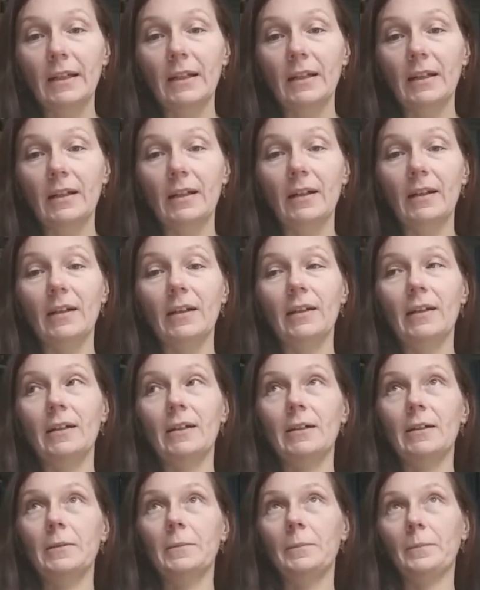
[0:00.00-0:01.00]

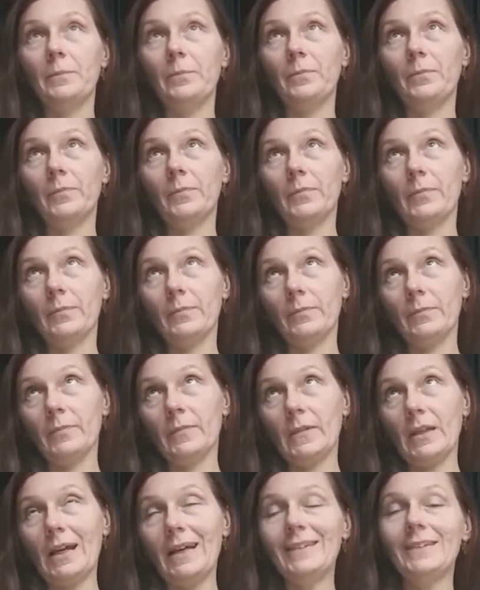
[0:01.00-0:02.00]

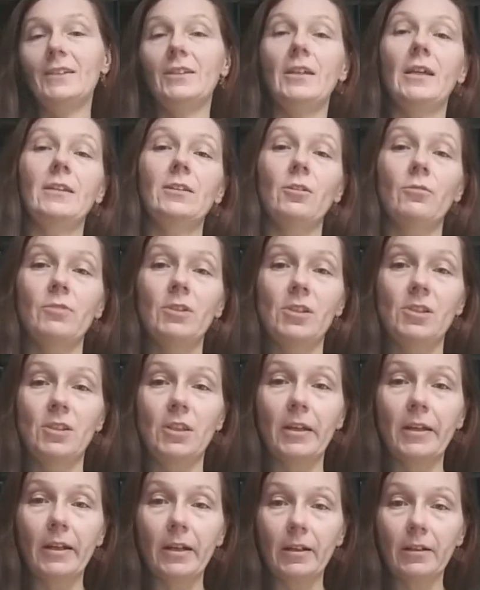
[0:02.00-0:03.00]
at the end of this
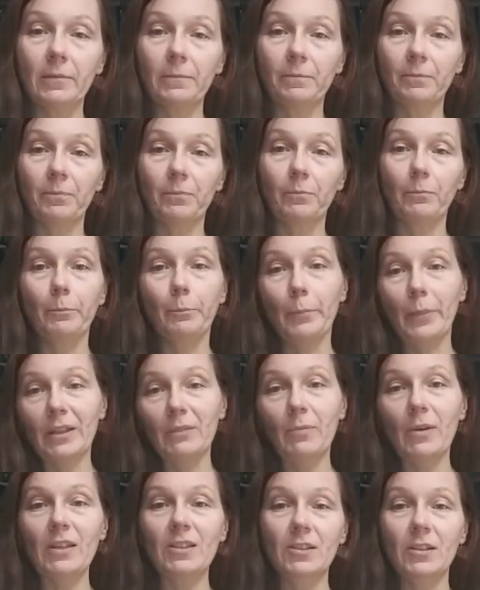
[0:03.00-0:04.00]
year.
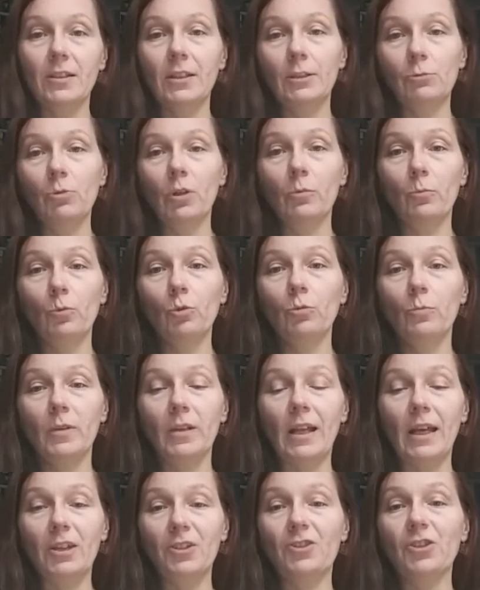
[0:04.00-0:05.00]
But basically it would be
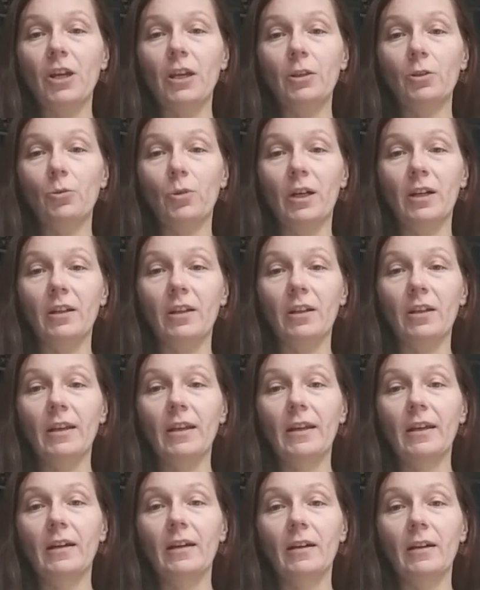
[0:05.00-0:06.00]
like January
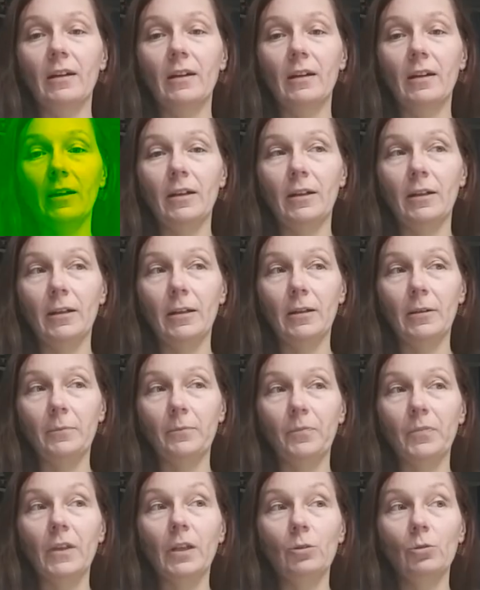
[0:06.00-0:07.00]

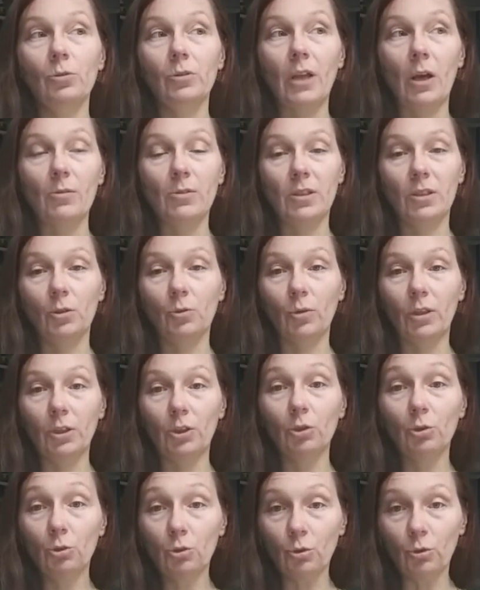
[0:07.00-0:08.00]

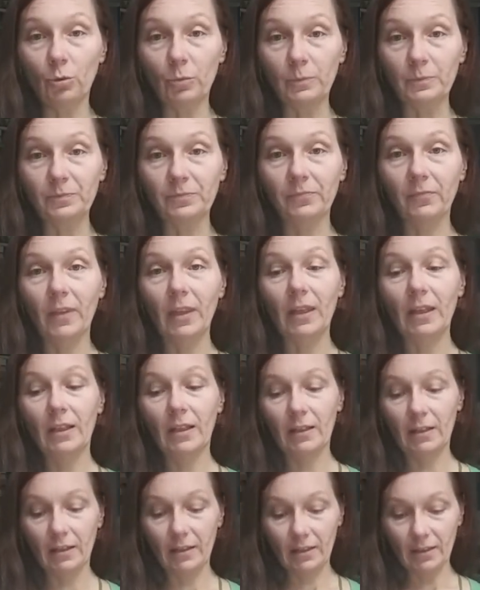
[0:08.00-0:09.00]
2022.
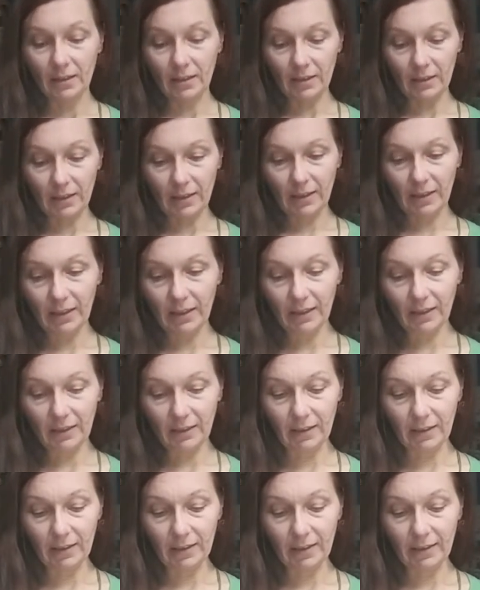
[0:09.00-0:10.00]
And
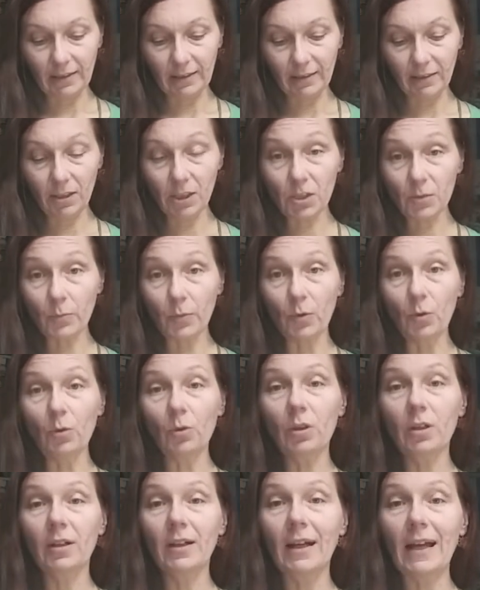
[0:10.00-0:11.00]
this
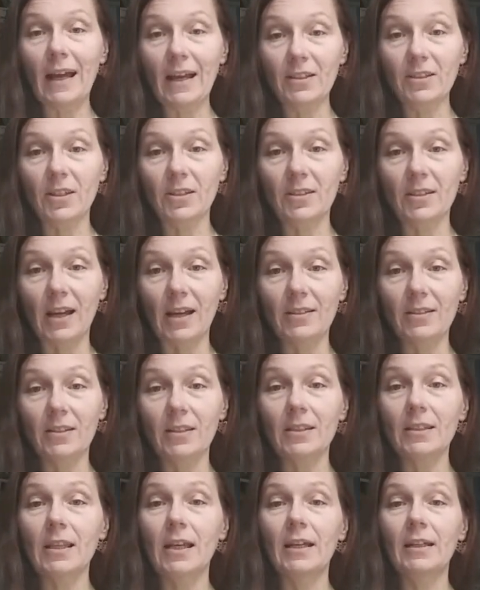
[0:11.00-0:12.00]
book,
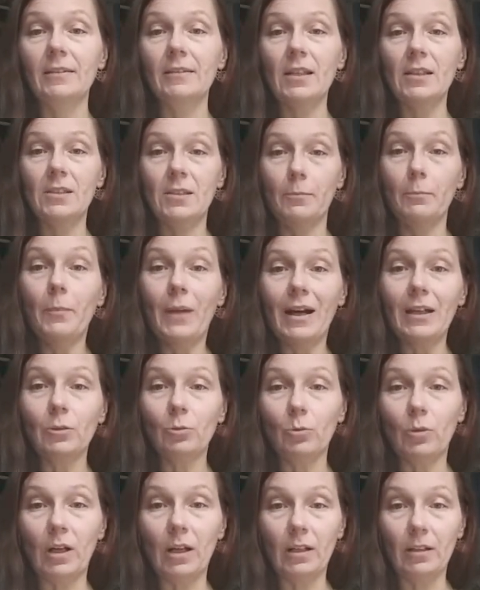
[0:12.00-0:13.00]
Exercises, that's a
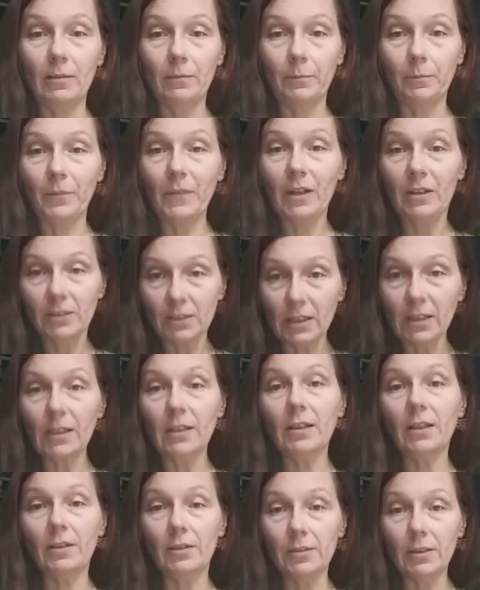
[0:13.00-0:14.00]
manual,
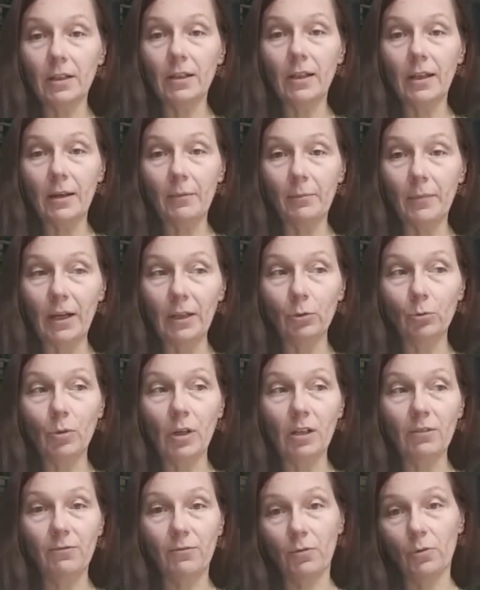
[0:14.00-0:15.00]
really a
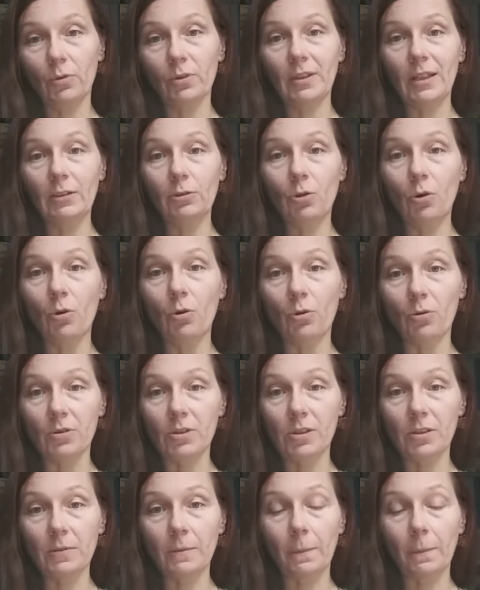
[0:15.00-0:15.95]
manual for that course.